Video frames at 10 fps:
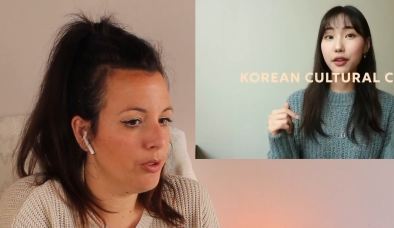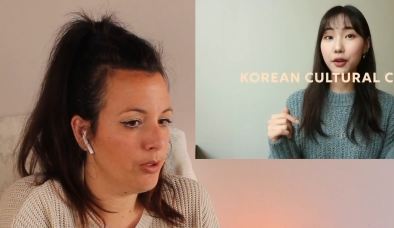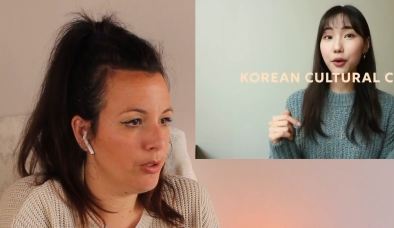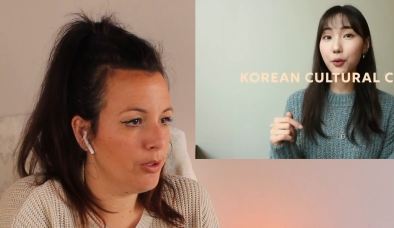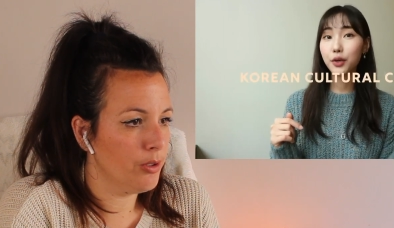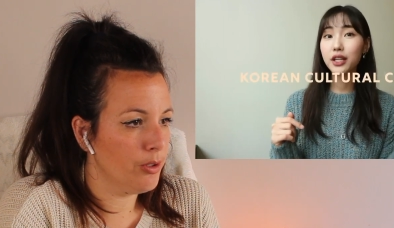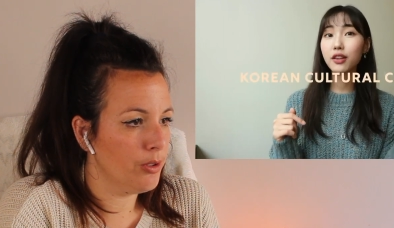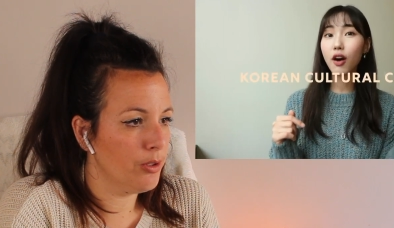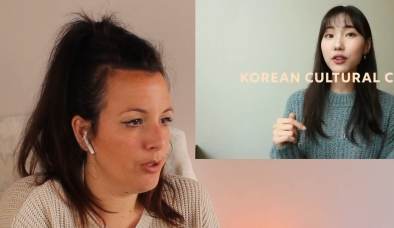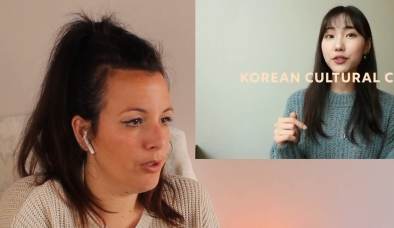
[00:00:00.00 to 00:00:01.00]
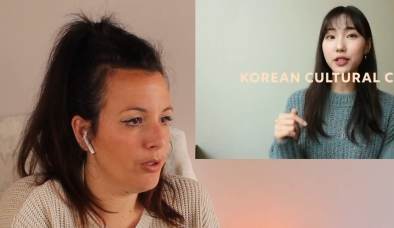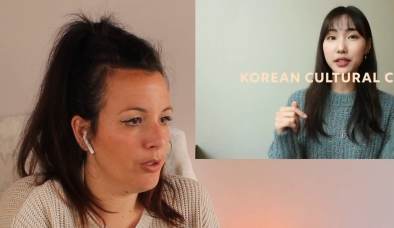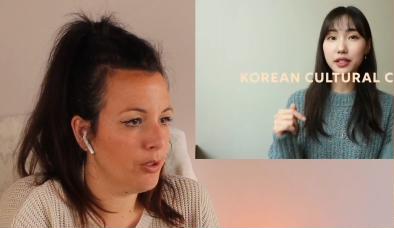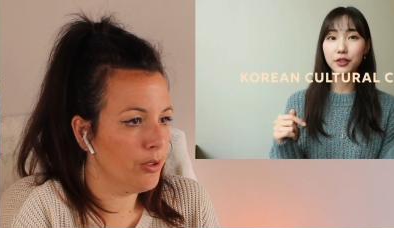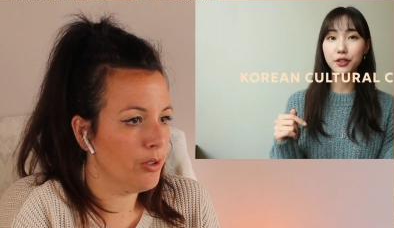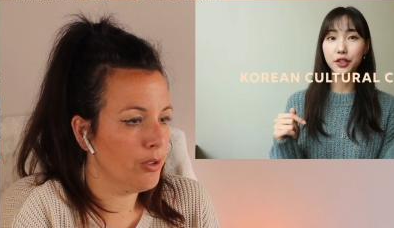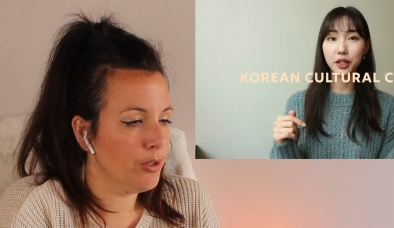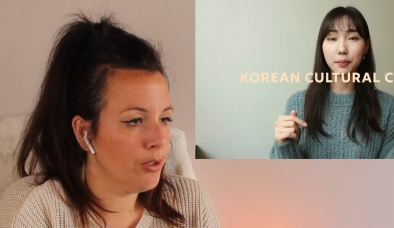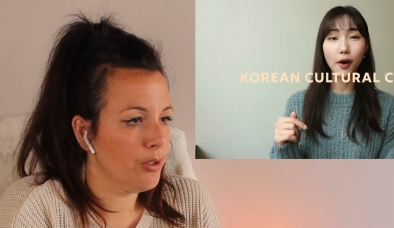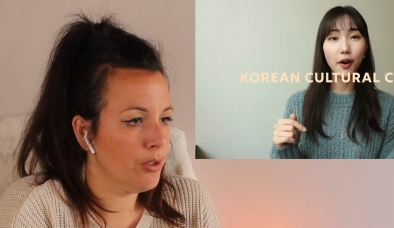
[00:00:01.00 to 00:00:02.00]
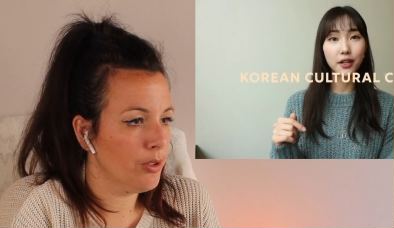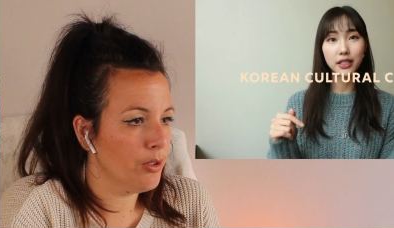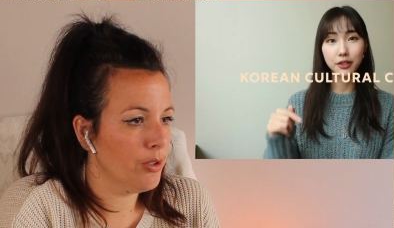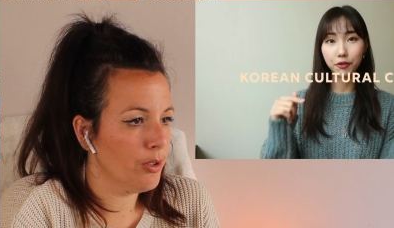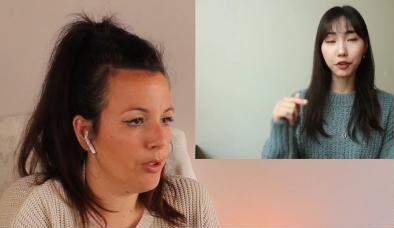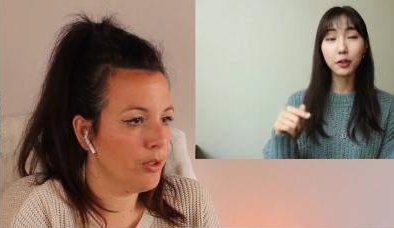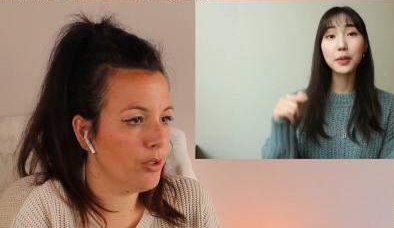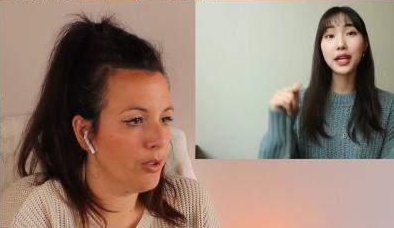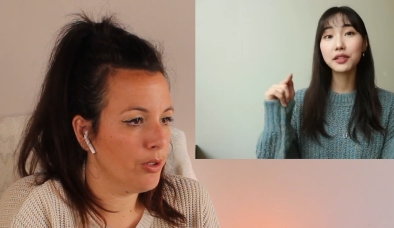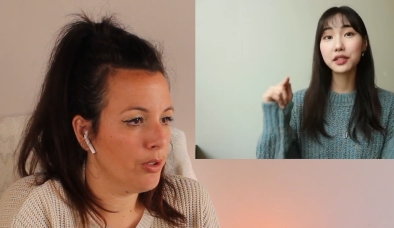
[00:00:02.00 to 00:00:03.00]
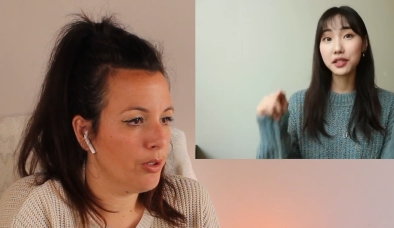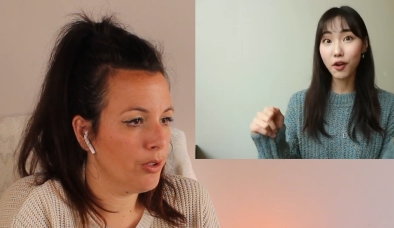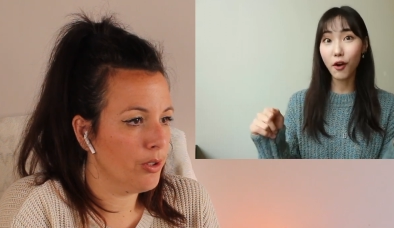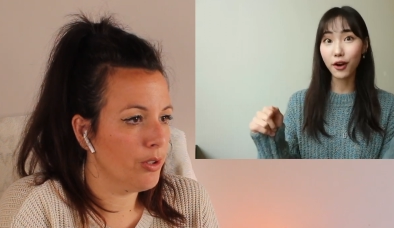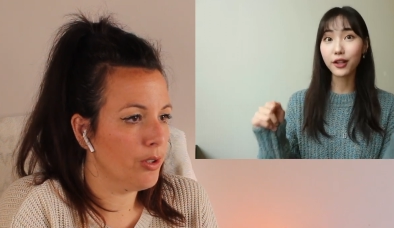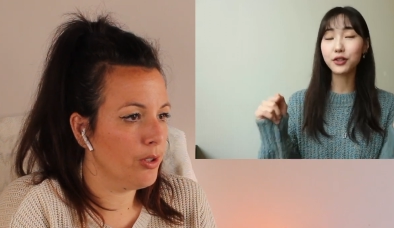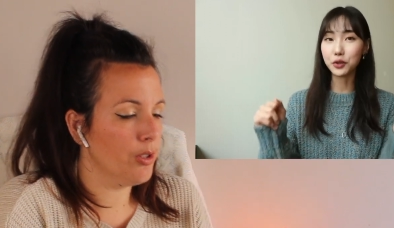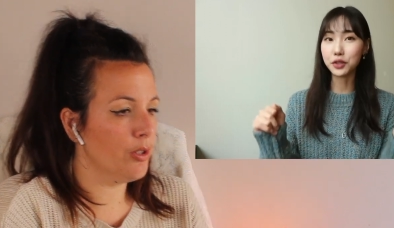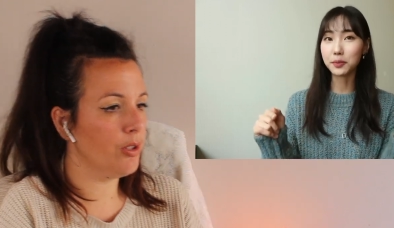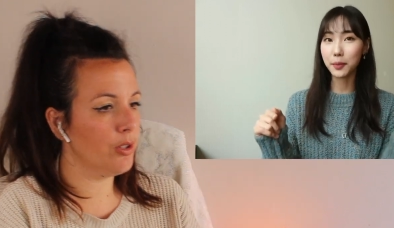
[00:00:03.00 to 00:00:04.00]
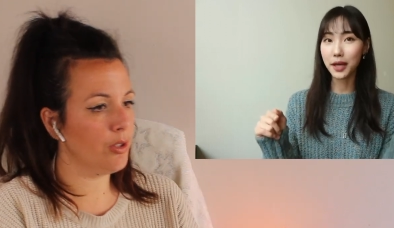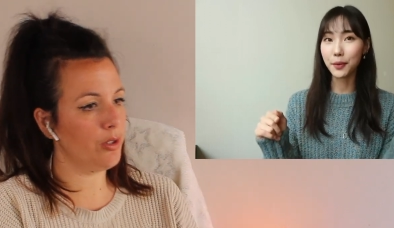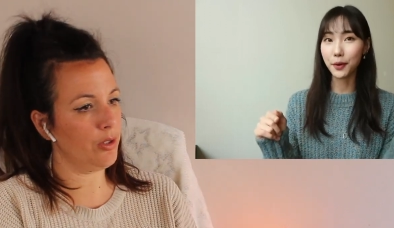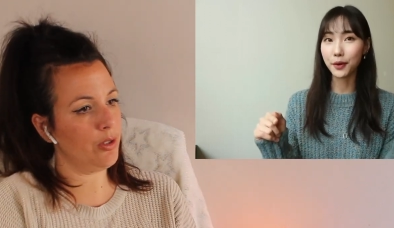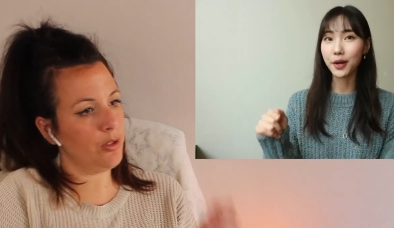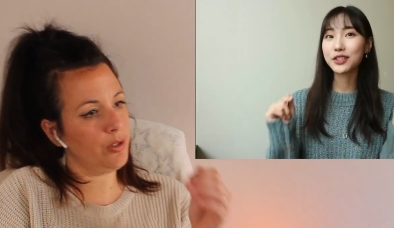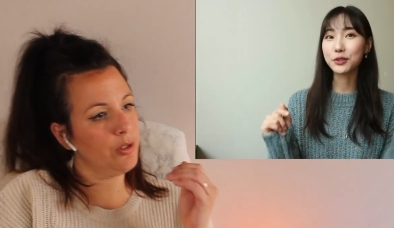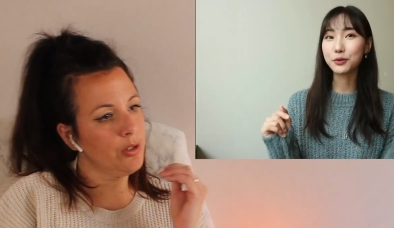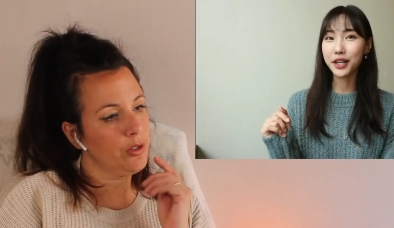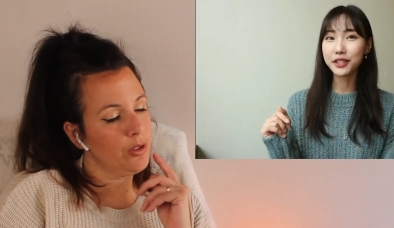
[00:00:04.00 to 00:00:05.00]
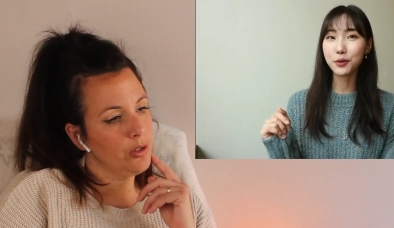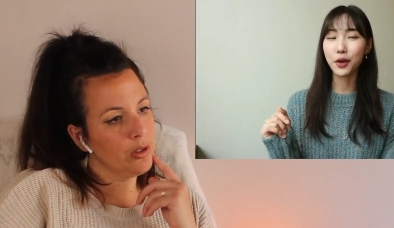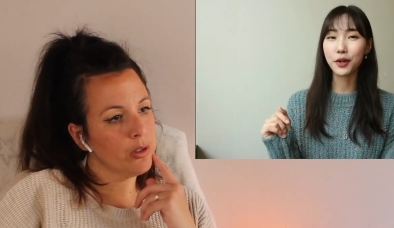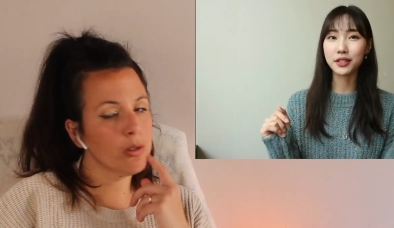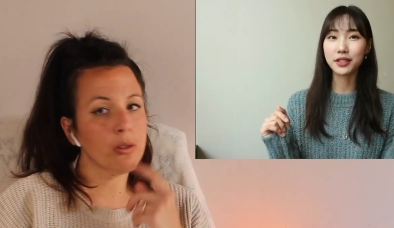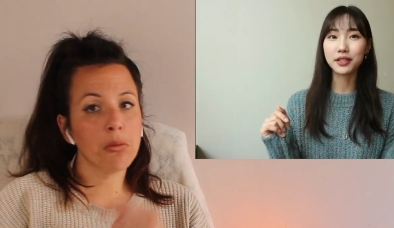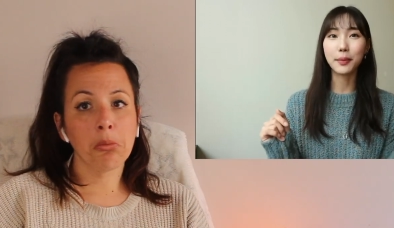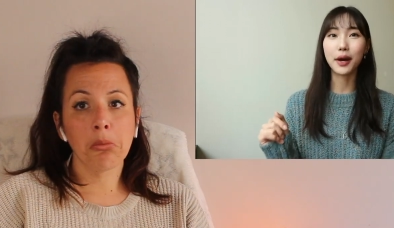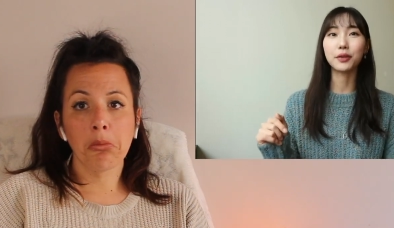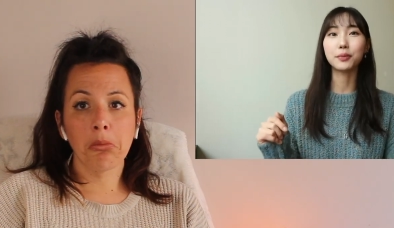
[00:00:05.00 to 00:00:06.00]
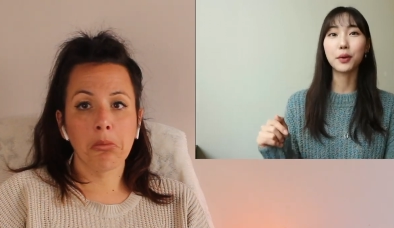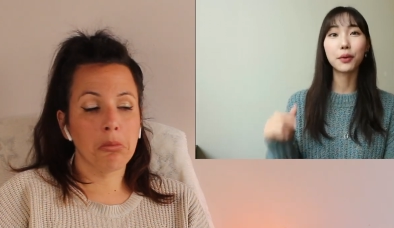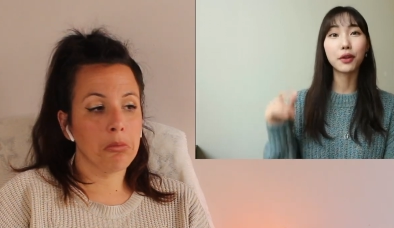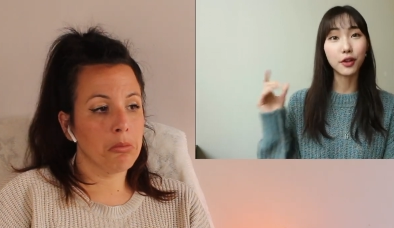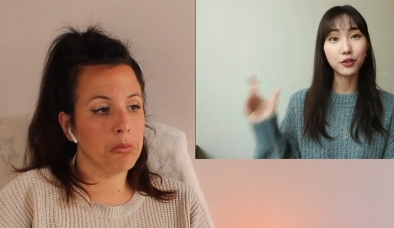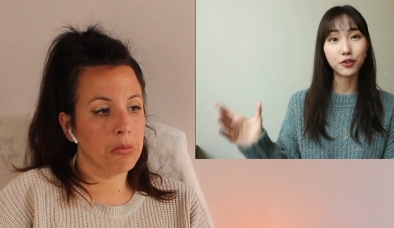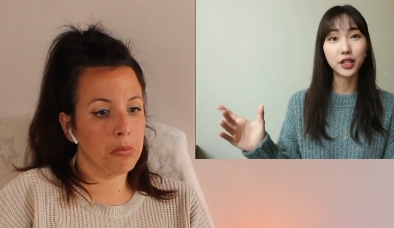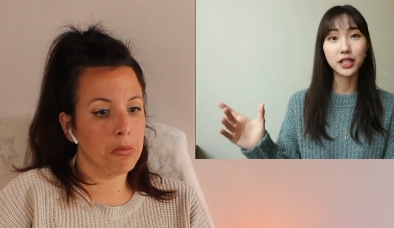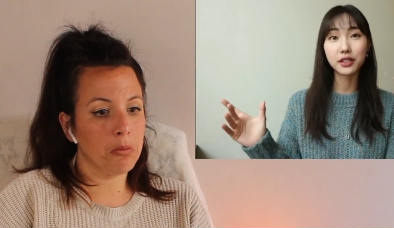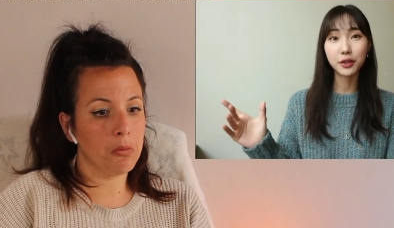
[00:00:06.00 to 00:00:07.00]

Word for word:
Speaker 1: the Korean Cultural Center took a part in the Philippine Star newspaper to raise awareness about both countries,